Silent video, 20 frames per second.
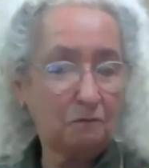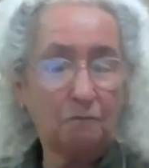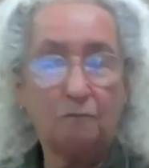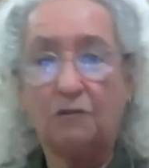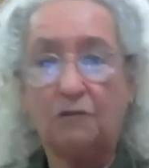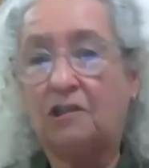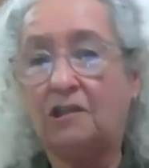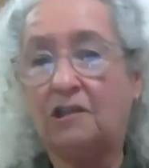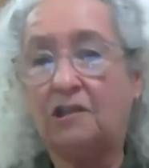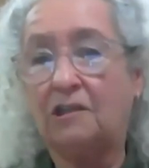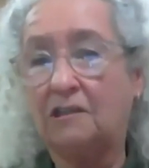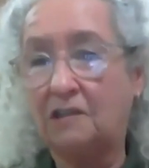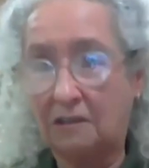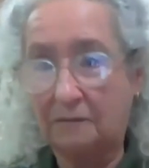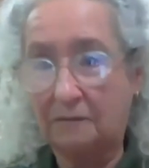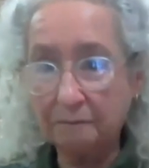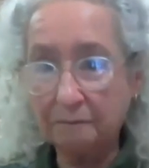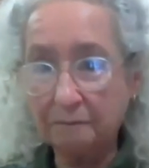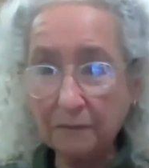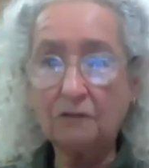which
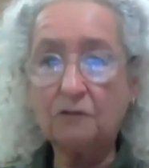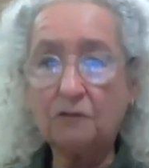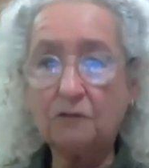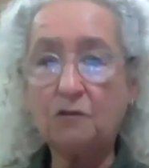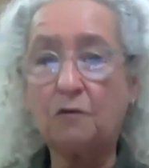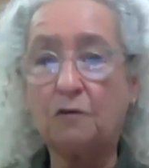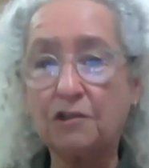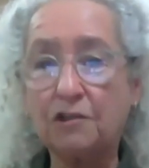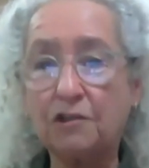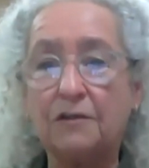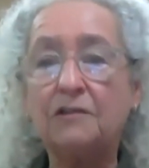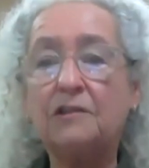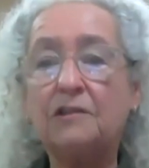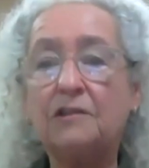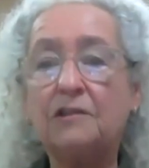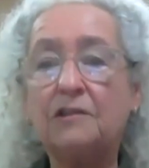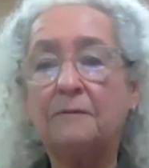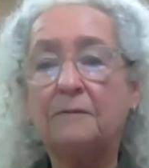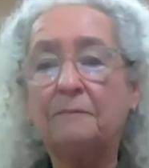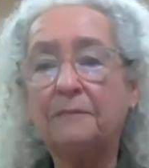is
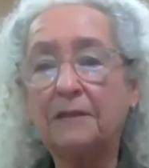torturous